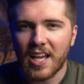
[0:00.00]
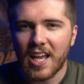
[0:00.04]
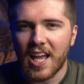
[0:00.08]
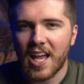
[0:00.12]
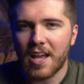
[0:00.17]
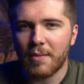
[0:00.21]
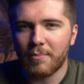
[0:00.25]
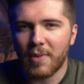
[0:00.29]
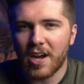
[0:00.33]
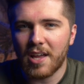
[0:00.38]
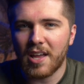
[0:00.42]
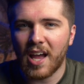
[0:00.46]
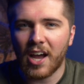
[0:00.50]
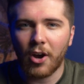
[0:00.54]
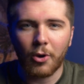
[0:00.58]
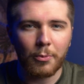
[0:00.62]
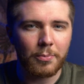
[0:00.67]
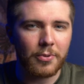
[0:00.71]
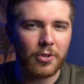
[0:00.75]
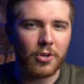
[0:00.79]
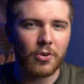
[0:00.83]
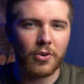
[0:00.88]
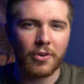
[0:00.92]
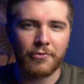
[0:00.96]
It might help
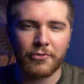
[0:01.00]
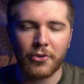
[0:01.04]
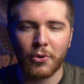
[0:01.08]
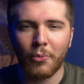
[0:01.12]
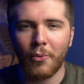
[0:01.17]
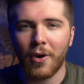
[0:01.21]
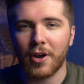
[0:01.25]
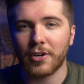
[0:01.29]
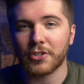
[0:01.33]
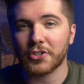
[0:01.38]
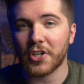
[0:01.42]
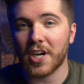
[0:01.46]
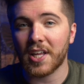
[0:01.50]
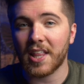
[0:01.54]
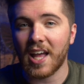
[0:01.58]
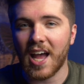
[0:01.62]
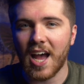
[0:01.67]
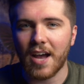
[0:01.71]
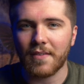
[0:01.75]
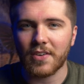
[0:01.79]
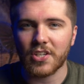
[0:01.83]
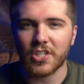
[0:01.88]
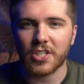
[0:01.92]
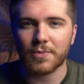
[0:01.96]
you if you want to try to
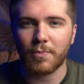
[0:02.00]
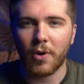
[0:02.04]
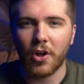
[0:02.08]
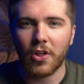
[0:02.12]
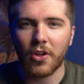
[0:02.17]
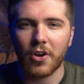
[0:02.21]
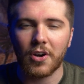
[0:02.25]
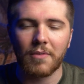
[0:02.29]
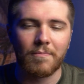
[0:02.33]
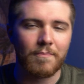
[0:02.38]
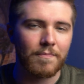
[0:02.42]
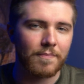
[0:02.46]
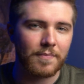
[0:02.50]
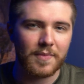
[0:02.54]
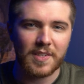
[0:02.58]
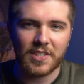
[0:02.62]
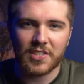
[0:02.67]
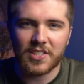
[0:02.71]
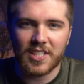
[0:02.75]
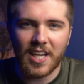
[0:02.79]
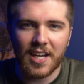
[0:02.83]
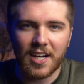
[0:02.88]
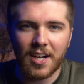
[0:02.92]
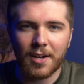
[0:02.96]
have a smaller
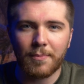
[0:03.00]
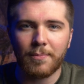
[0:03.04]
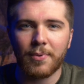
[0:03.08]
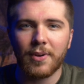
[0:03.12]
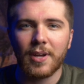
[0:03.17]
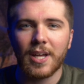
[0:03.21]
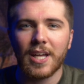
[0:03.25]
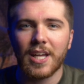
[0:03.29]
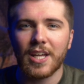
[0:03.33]
setup.